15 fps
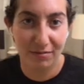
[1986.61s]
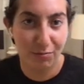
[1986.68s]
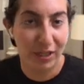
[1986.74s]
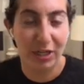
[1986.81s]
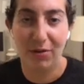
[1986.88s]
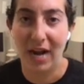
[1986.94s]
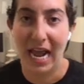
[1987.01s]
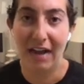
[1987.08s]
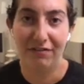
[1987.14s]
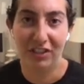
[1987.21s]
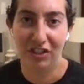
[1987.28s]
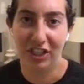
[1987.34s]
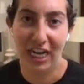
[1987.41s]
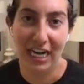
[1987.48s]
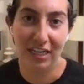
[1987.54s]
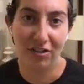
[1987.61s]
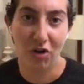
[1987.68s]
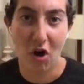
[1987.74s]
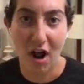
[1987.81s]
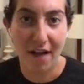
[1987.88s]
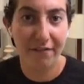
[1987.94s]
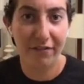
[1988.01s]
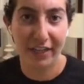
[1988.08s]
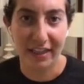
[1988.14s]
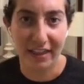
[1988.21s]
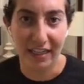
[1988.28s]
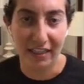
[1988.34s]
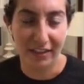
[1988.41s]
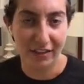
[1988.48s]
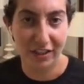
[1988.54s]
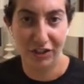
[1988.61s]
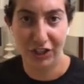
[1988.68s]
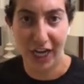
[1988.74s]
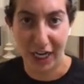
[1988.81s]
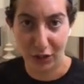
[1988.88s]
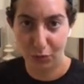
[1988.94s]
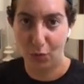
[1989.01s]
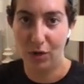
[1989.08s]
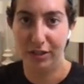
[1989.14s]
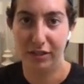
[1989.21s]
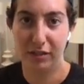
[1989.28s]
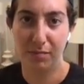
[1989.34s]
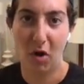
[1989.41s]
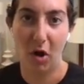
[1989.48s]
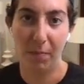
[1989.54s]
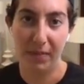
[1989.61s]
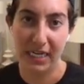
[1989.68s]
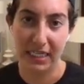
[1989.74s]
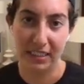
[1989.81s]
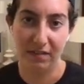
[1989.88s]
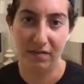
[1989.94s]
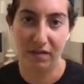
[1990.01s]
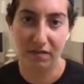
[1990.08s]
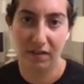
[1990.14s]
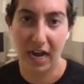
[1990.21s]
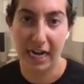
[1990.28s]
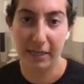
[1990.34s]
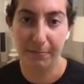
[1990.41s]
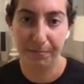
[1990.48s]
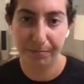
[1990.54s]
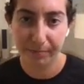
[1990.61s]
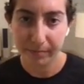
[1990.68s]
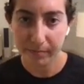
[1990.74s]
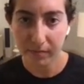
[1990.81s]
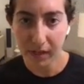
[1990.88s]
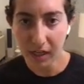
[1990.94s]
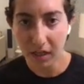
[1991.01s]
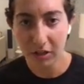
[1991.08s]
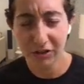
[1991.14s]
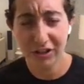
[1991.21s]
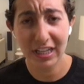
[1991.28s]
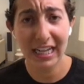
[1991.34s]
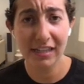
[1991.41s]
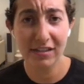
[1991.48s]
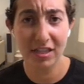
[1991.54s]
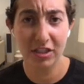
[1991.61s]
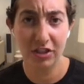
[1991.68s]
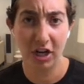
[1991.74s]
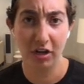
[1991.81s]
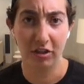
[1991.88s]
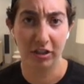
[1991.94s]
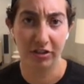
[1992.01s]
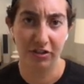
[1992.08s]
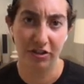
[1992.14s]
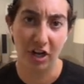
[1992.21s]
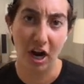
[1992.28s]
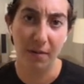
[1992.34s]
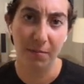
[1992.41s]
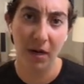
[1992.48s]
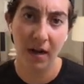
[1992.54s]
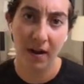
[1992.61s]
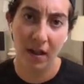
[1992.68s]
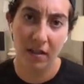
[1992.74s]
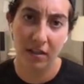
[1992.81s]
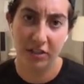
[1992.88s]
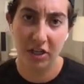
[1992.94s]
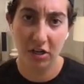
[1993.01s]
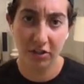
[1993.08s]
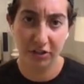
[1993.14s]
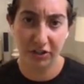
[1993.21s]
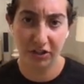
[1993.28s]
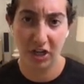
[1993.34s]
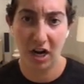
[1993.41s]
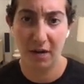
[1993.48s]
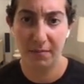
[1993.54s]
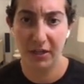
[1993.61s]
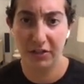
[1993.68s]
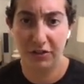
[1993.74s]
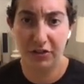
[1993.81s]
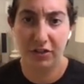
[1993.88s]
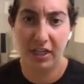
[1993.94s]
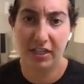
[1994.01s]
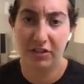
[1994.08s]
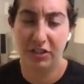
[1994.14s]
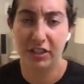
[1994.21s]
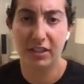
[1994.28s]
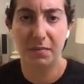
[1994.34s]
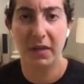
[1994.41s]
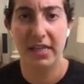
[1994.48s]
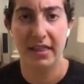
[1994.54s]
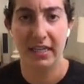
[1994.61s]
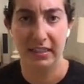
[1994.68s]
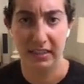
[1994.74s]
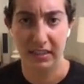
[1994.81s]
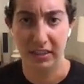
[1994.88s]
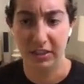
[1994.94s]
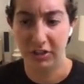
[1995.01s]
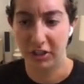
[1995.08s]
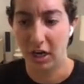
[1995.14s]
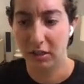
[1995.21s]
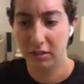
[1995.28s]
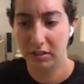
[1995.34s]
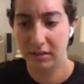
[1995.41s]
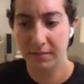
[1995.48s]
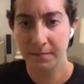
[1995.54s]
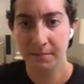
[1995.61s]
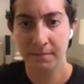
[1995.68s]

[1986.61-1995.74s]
We don't have to change everything to change one small piece of the file. So that's the chunker's job. The chunker's job is to split things into chunks.